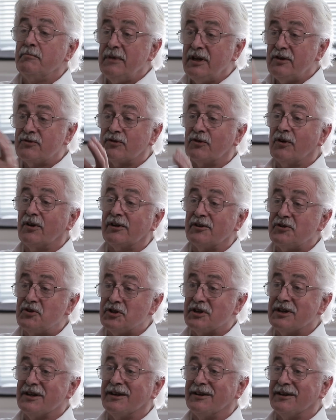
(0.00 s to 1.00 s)
a
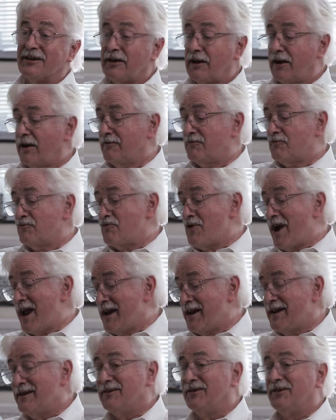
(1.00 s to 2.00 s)
meteorology,
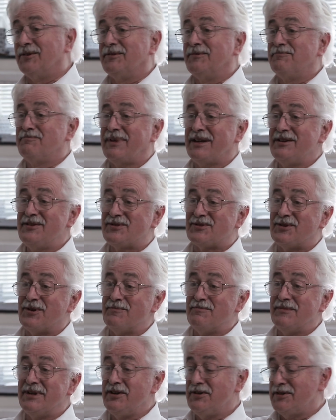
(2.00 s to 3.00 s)
rain based
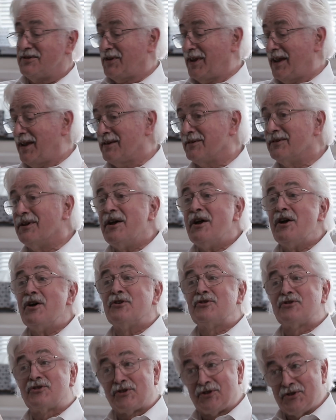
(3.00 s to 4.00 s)
on methane,
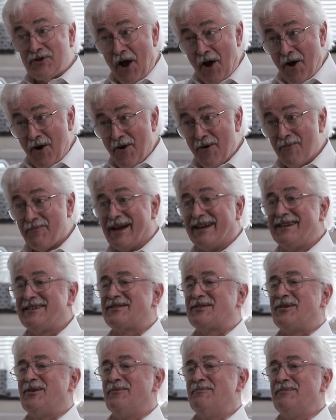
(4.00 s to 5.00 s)
snow
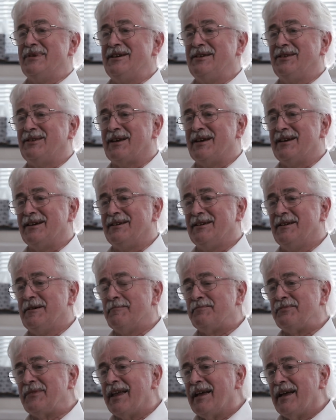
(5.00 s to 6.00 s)
based on methane.
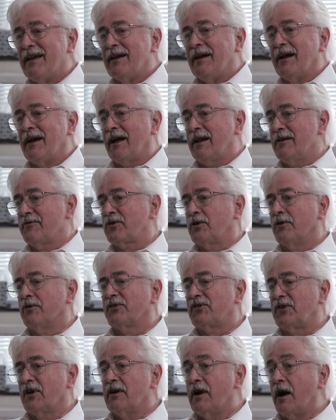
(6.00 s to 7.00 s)
And of
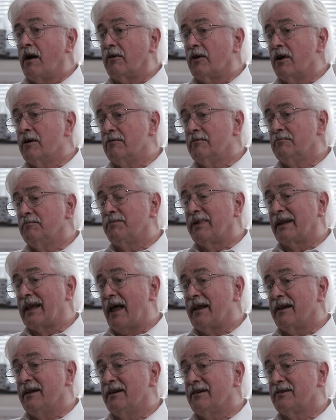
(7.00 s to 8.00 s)
course, in our own
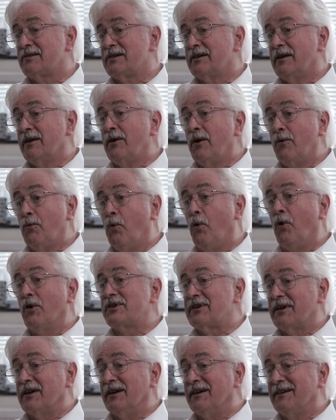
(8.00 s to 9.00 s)
planet,
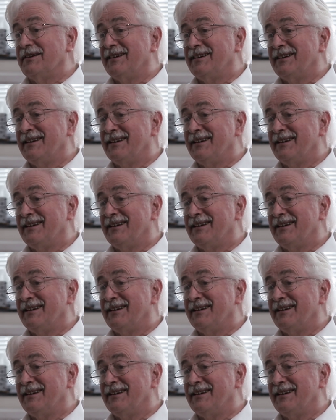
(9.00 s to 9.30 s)
water